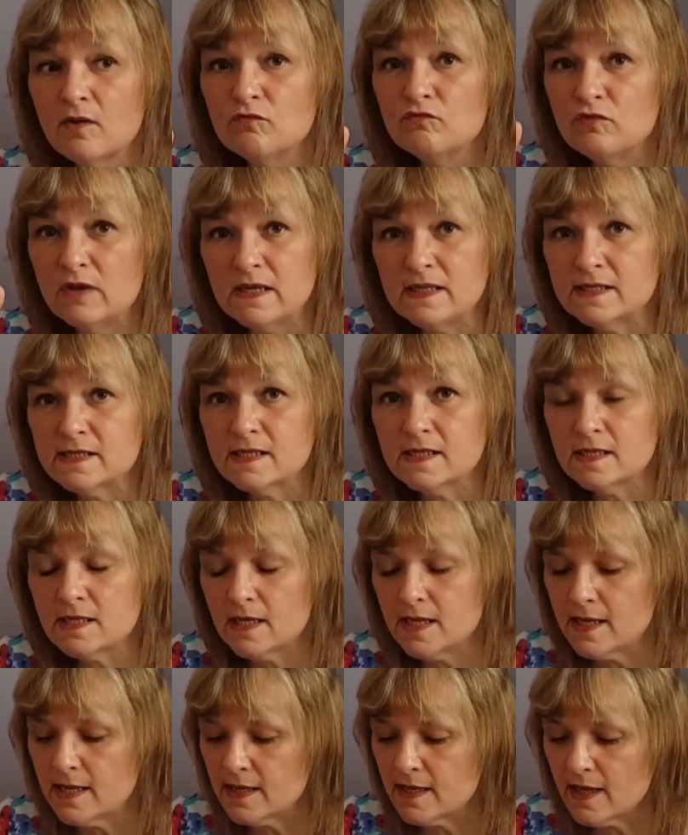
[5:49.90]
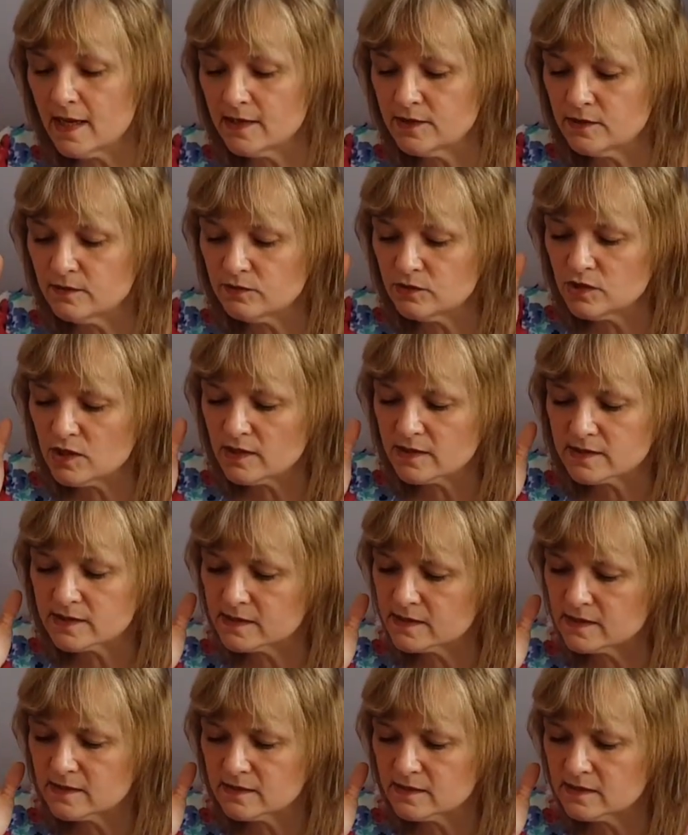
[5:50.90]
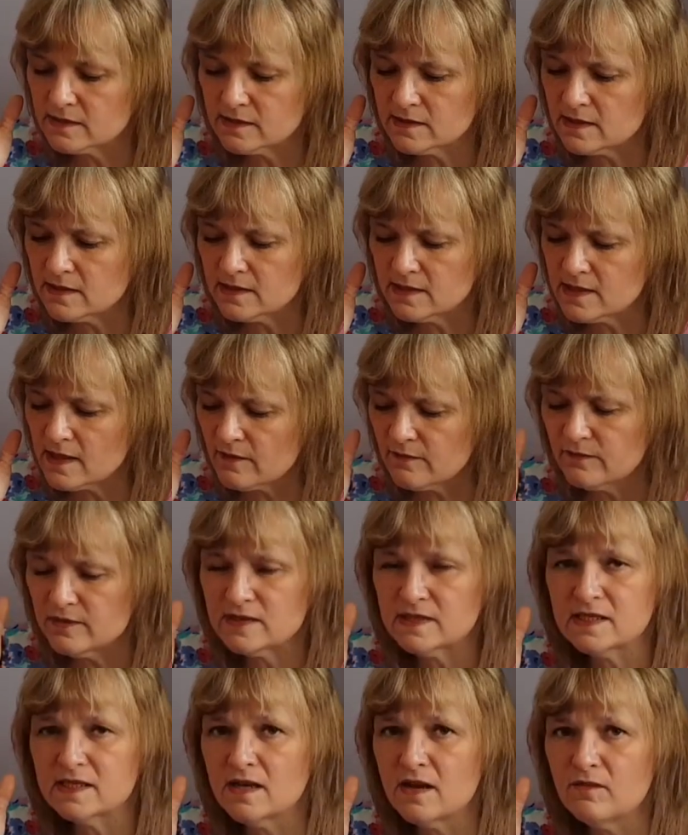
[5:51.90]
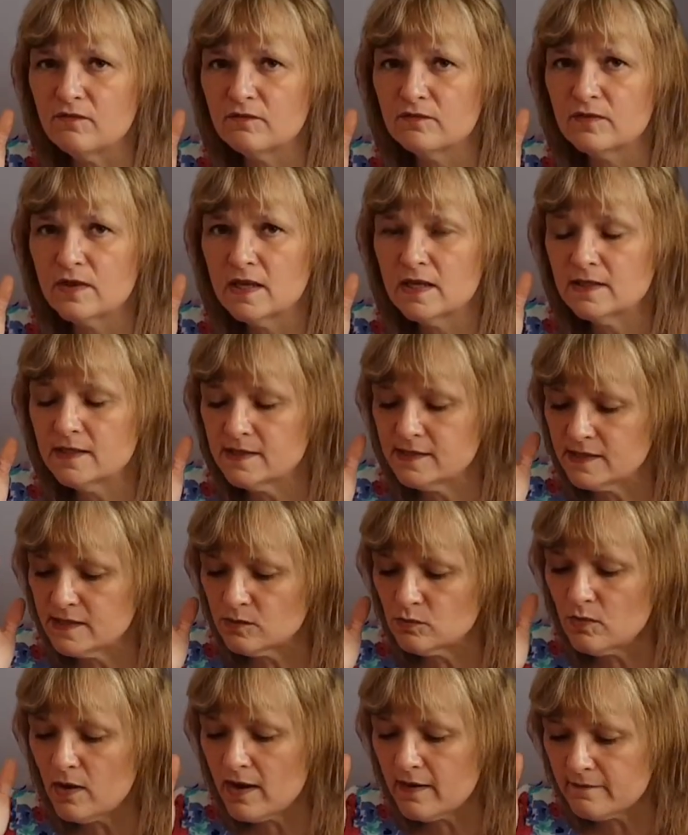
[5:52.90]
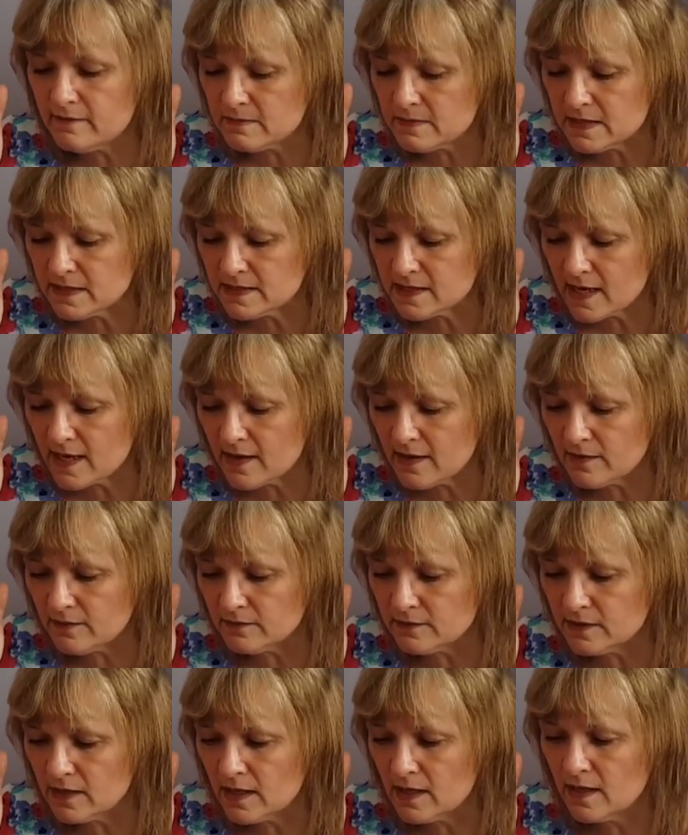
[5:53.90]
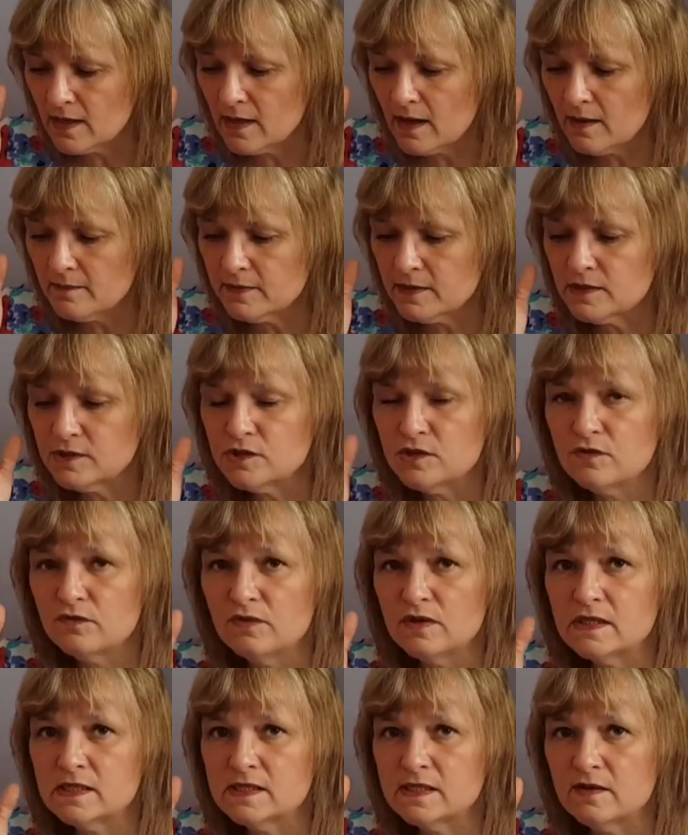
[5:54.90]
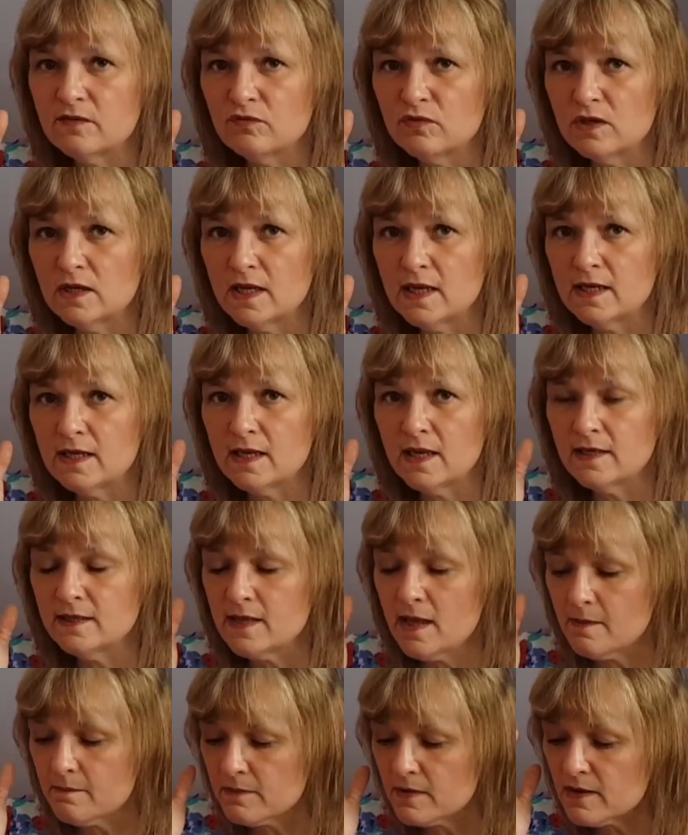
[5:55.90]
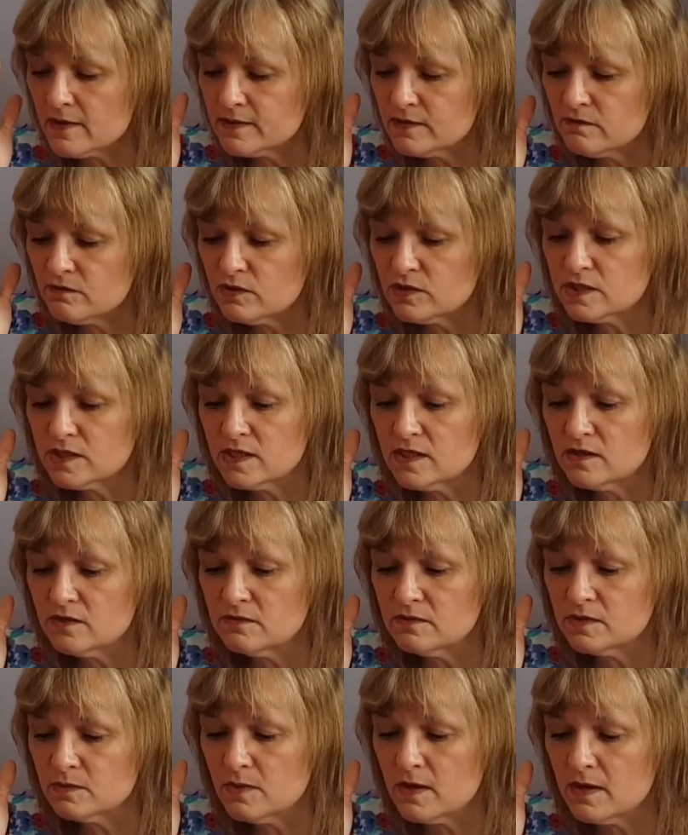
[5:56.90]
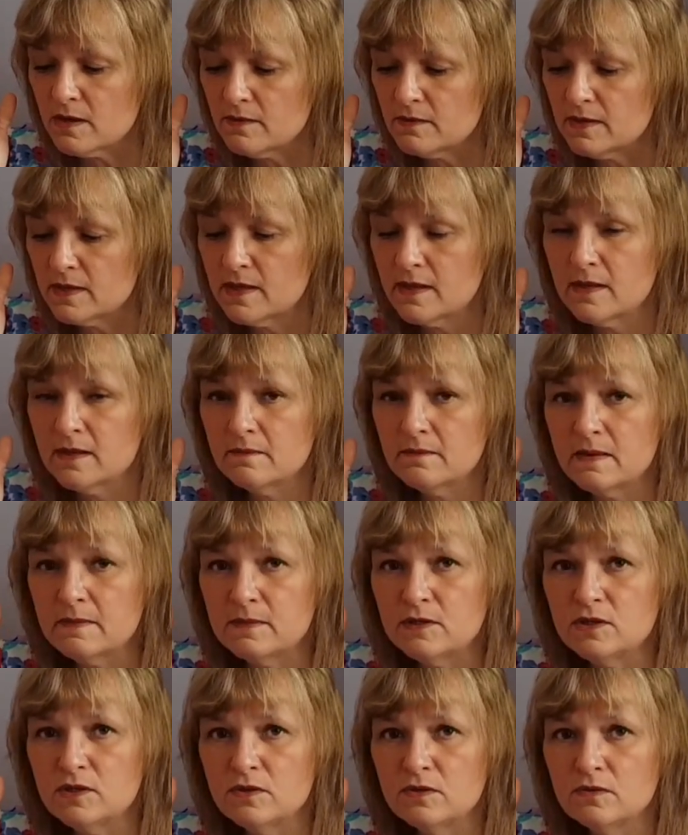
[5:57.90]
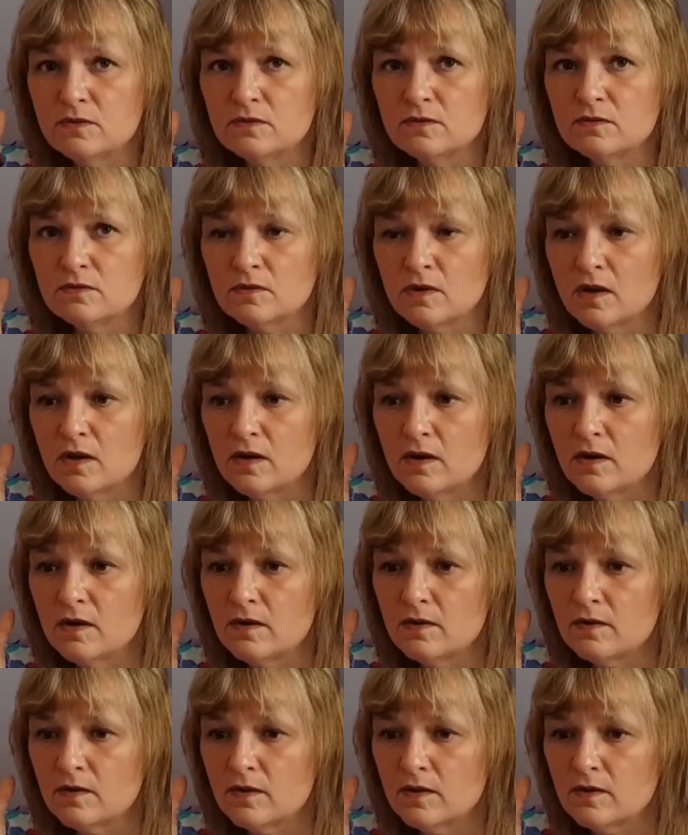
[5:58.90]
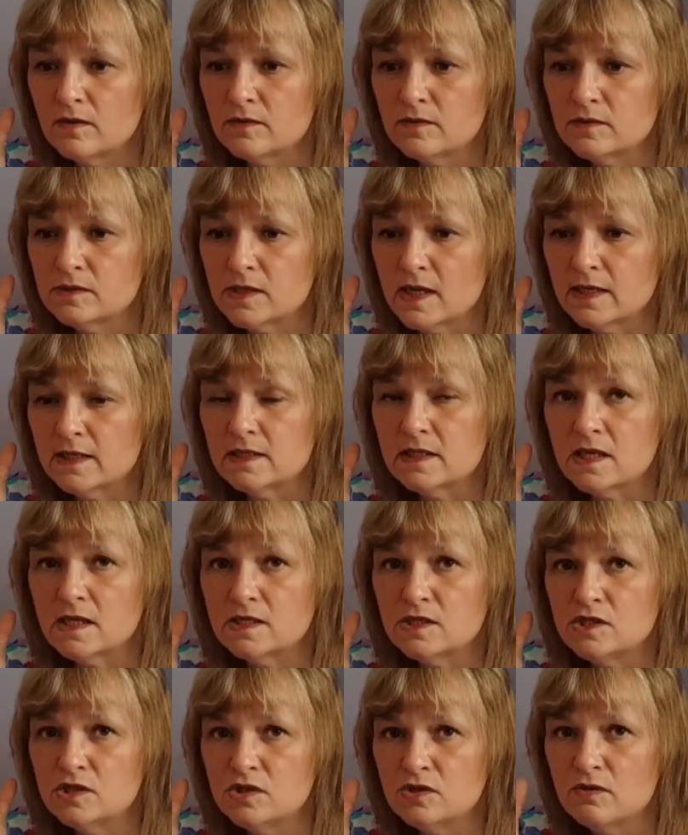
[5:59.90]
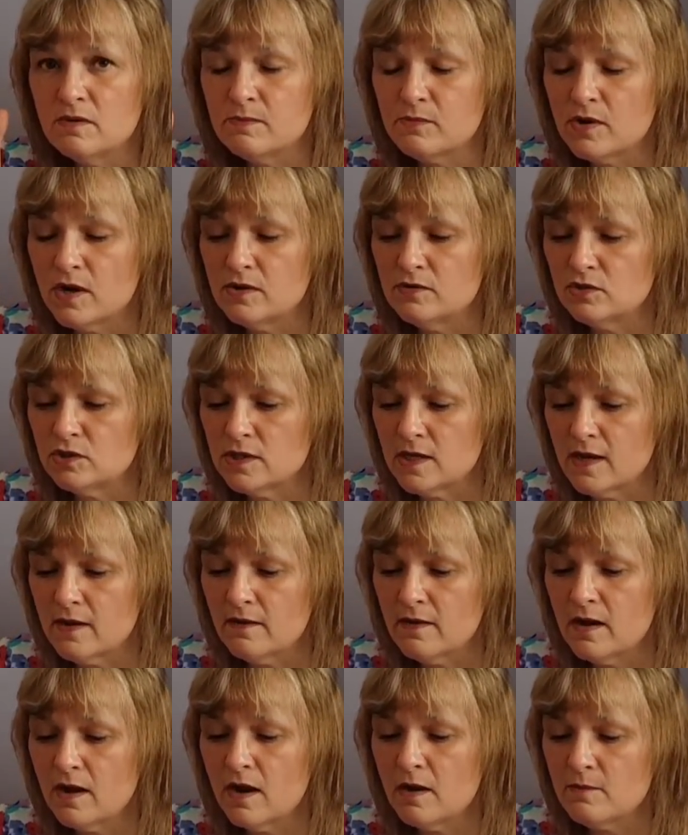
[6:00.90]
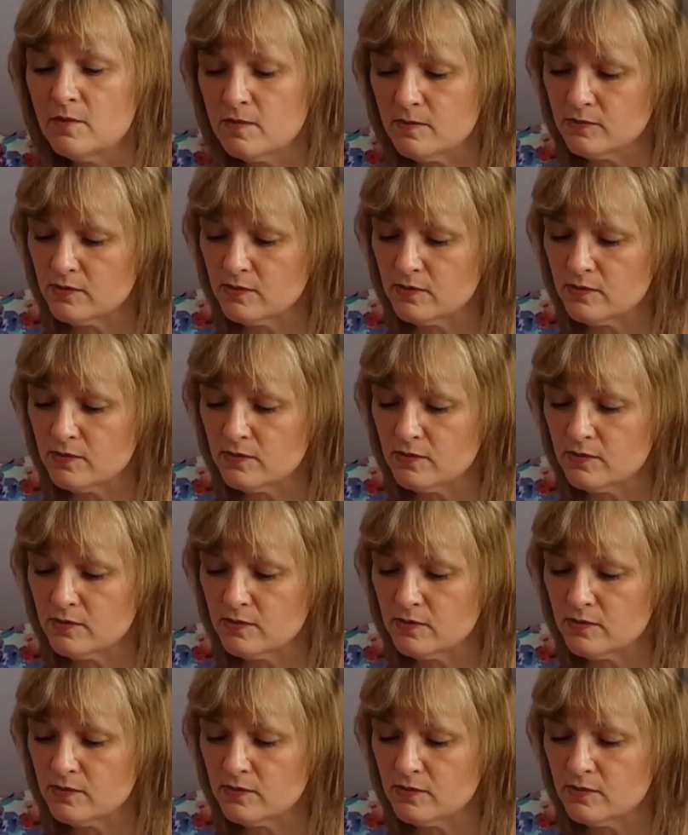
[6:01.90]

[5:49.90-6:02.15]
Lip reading: recently, and you've just said enough is enough. This is wearing me down. I'm going to do things differently, and that applies if you're single as well. Maybe you are taking a new approach now, a more